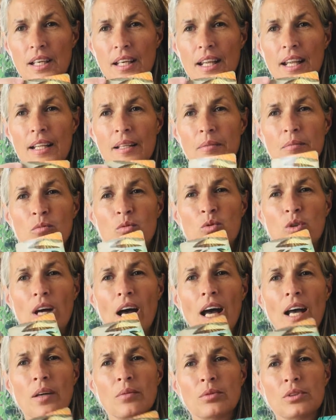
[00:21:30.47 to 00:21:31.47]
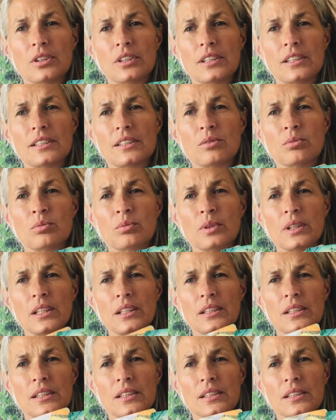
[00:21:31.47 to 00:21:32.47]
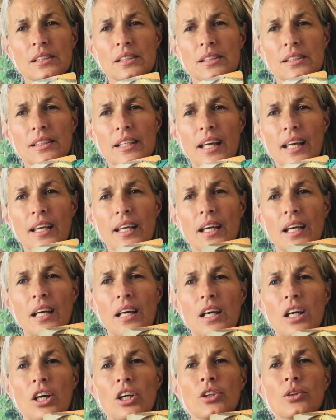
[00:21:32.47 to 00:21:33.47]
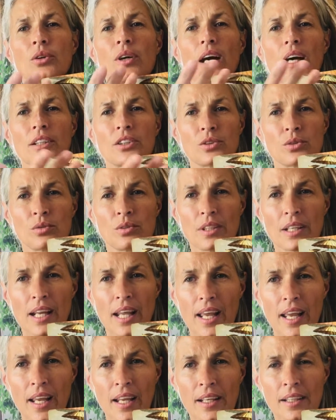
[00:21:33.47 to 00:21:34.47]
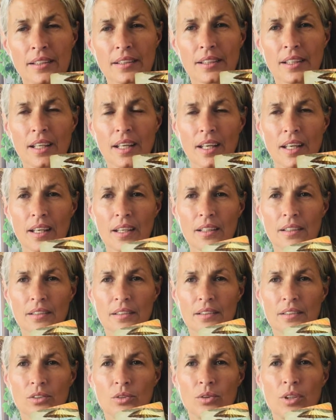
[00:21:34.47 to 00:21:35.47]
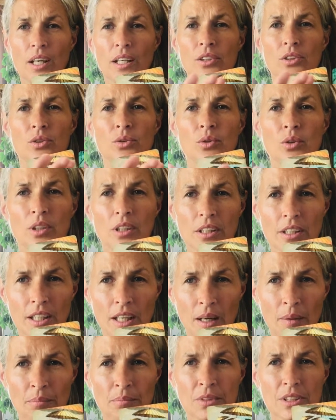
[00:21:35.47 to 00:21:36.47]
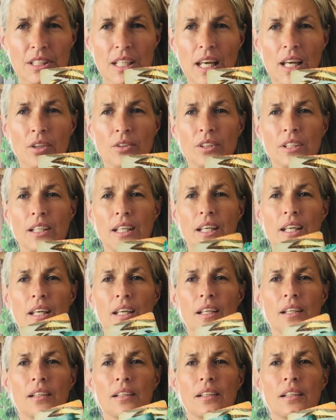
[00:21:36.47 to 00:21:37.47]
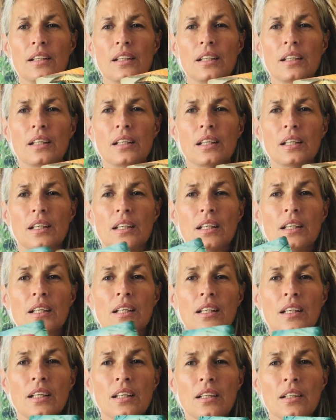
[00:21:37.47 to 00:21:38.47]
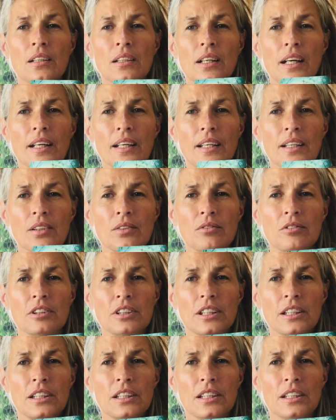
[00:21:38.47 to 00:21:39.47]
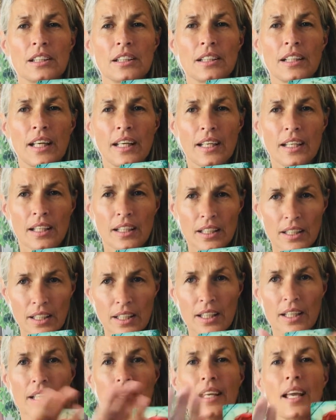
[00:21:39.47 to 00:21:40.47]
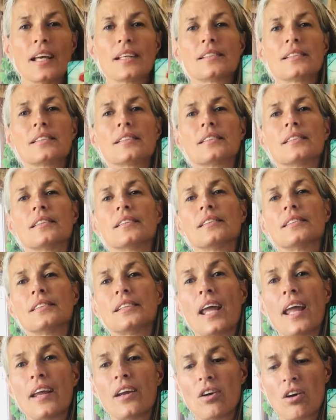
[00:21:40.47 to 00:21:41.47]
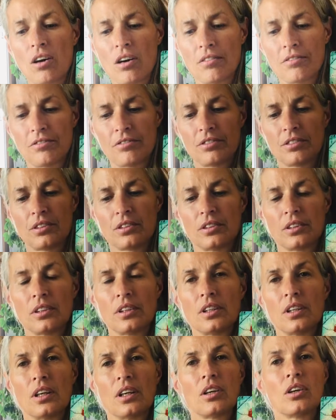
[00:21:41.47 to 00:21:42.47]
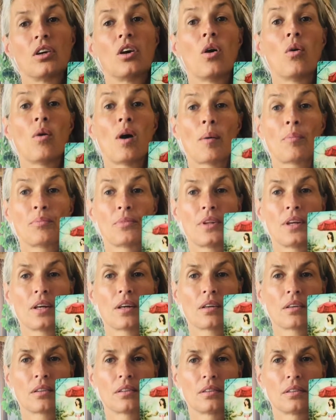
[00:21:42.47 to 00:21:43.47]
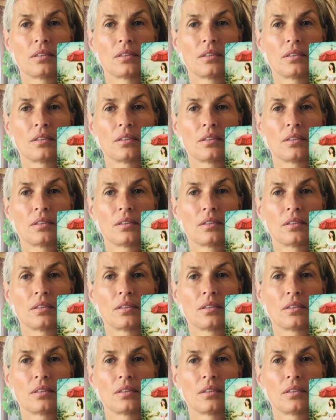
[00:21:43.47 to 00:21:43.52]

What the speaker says: I would read this like you got to land again. You got to come down again. Here I can read it like, yes, take off. Go up there.